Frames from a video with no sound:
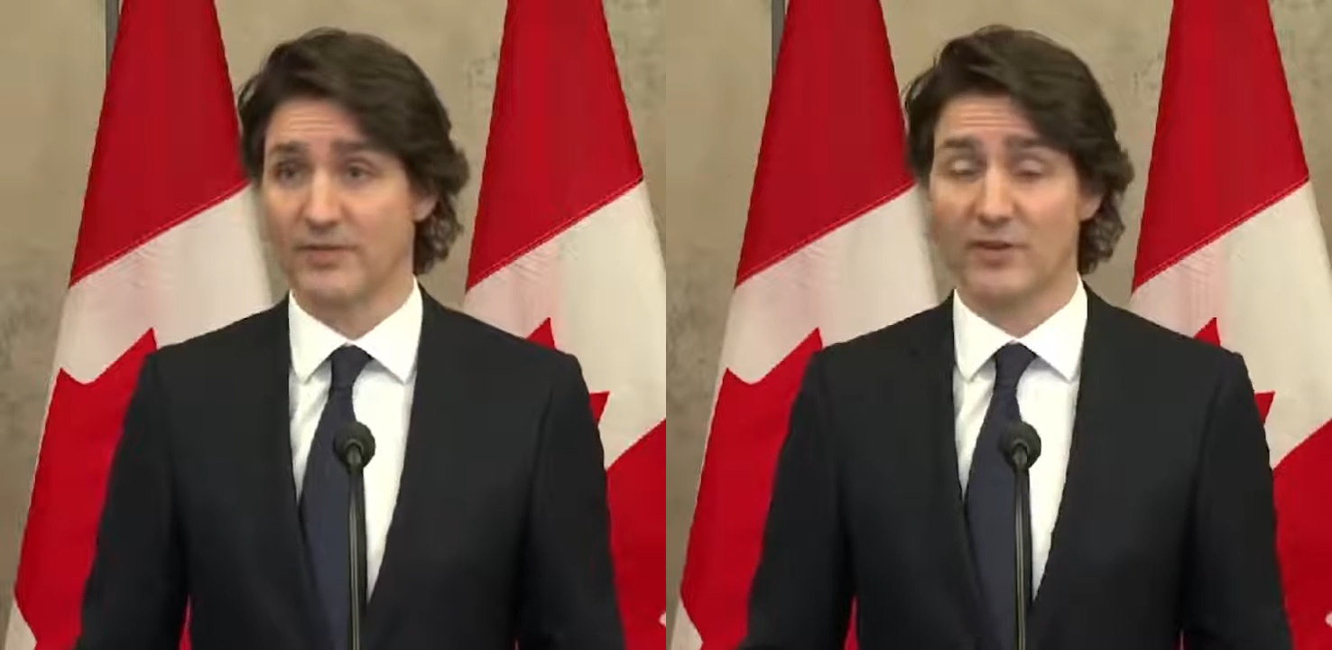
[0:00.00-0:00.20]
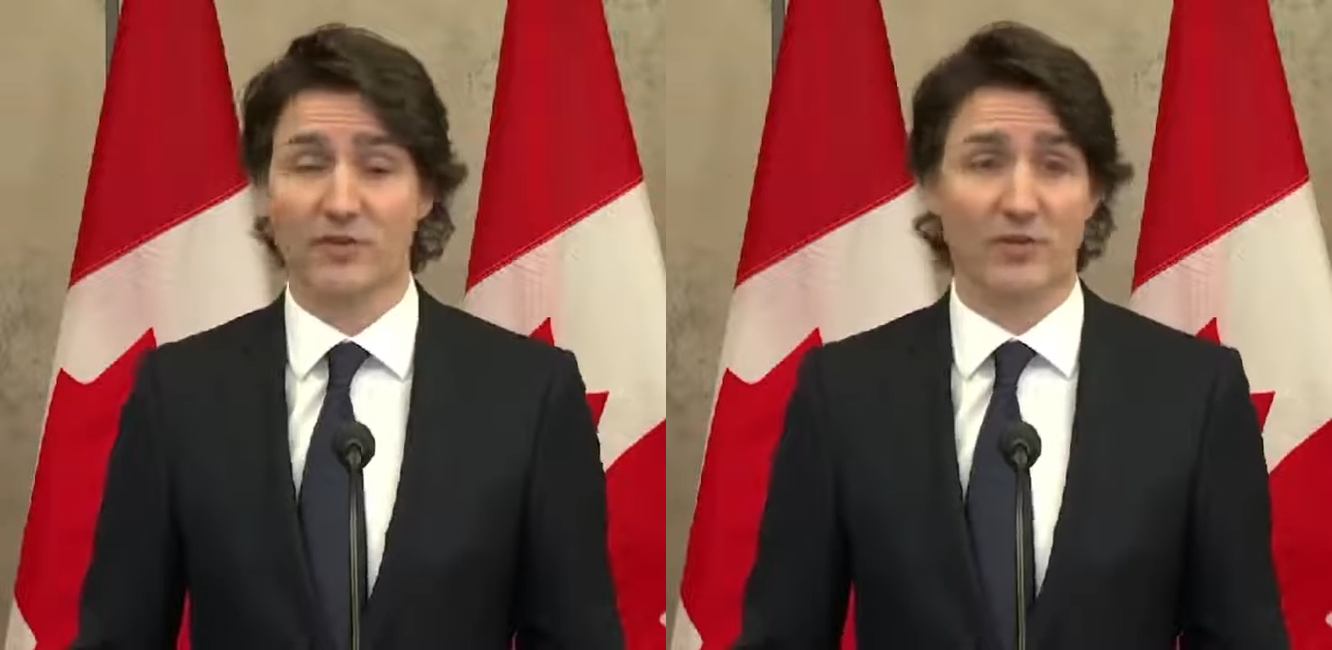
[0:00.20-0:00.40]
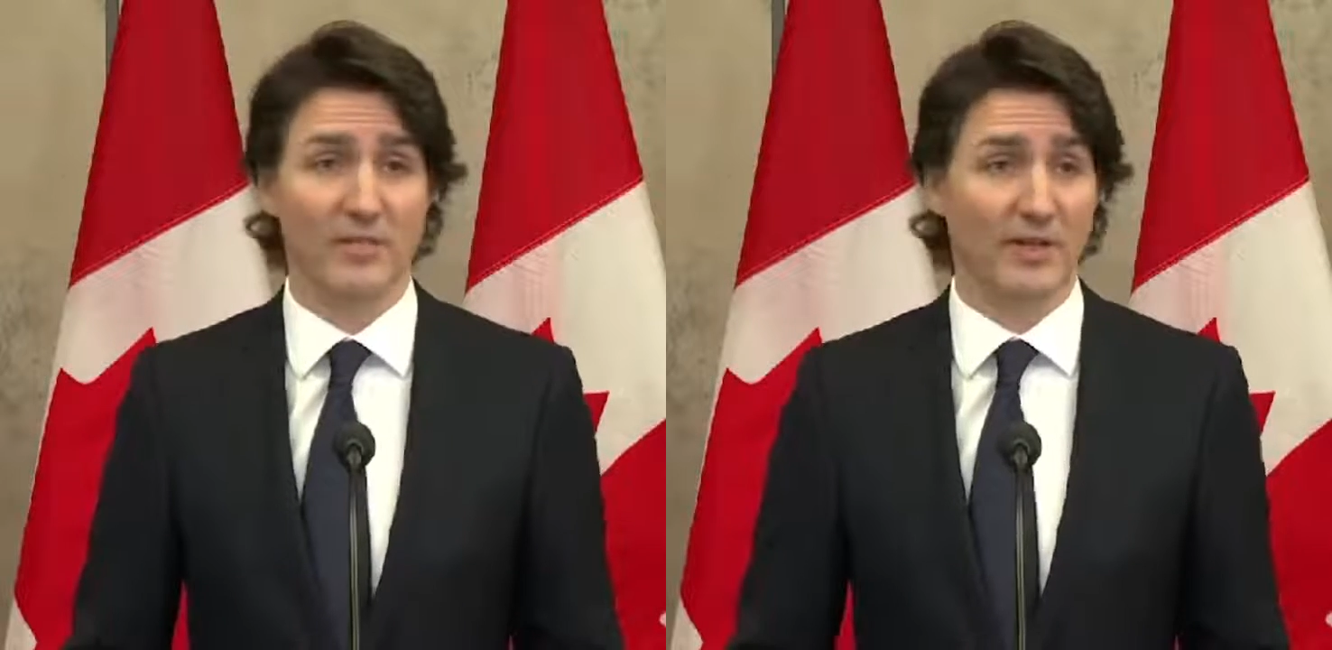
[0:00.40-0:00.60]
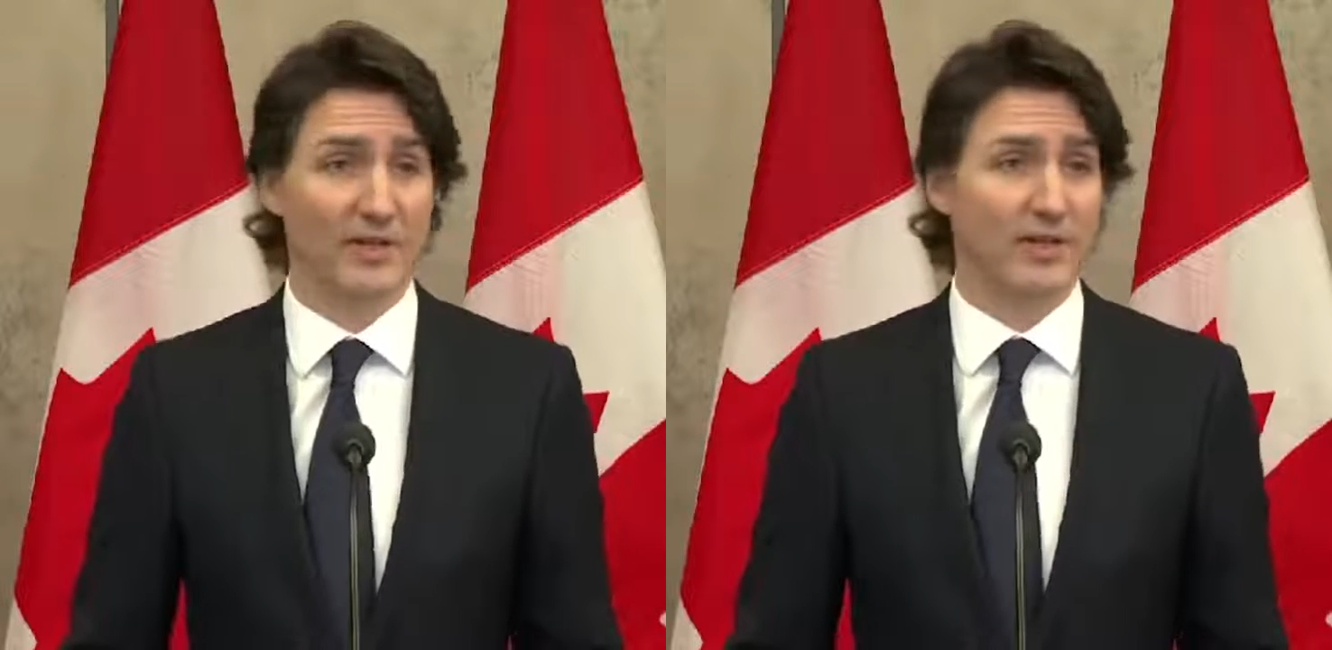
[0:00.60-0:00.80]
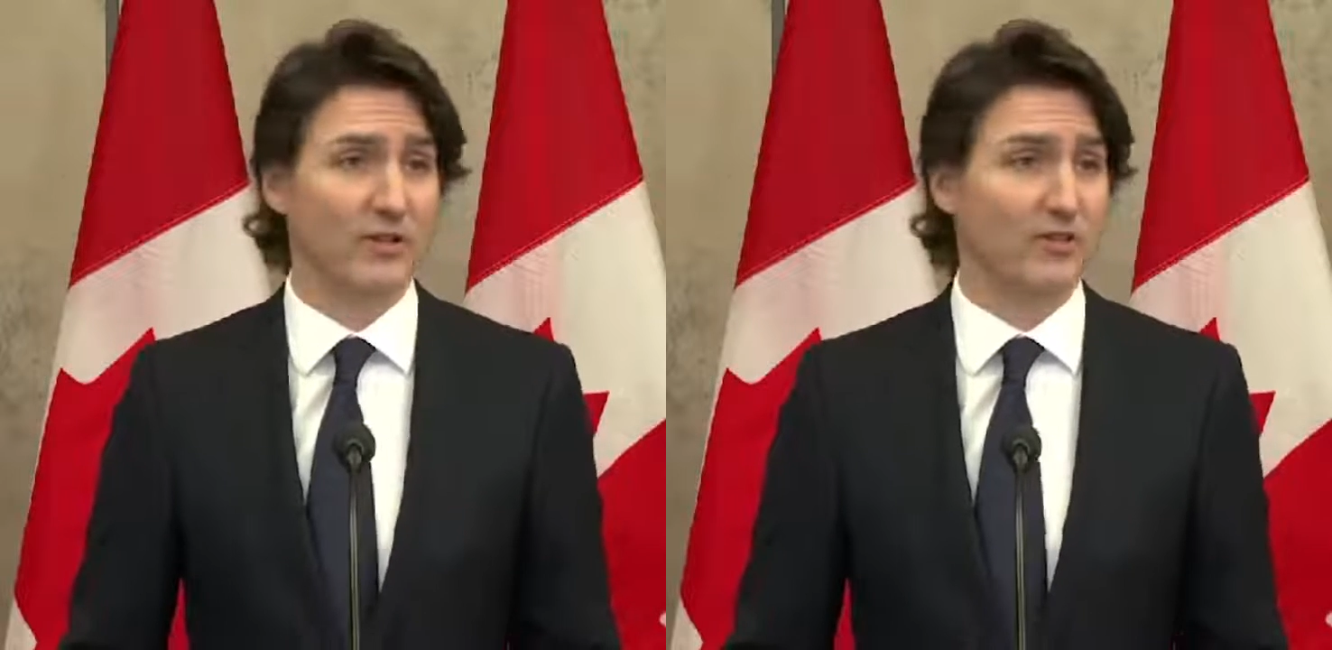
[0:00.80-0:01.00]
even your
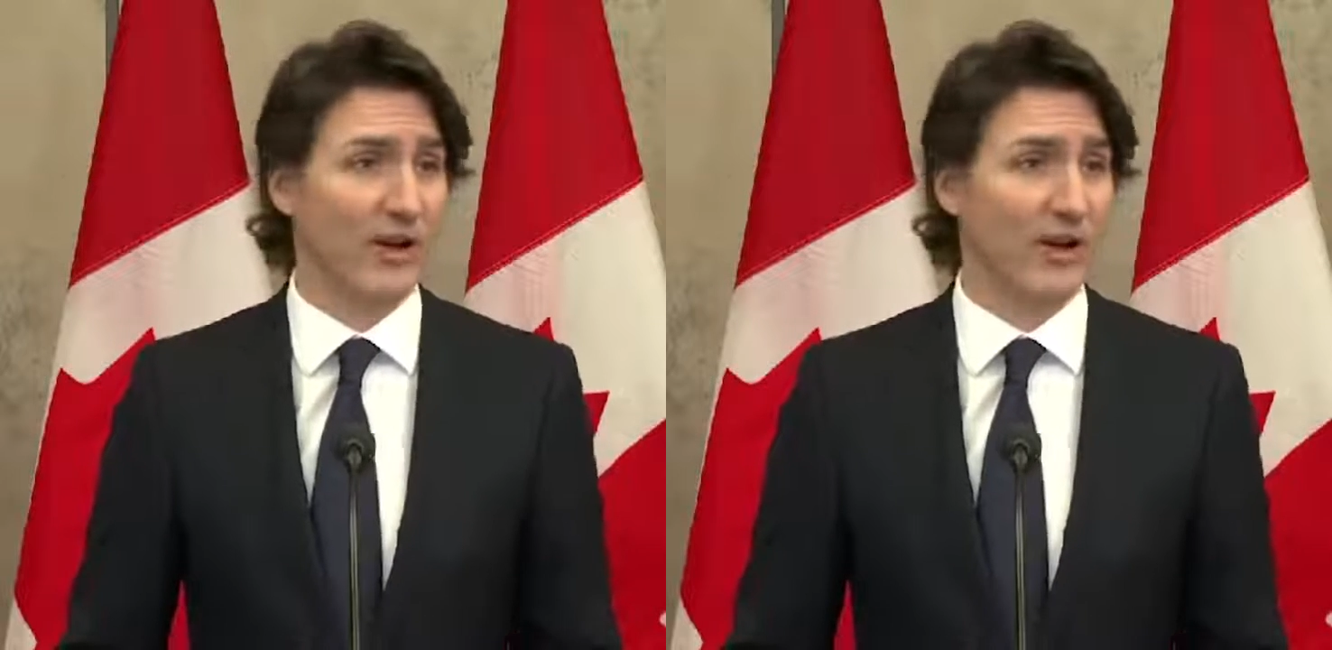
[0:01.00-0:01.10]
ability to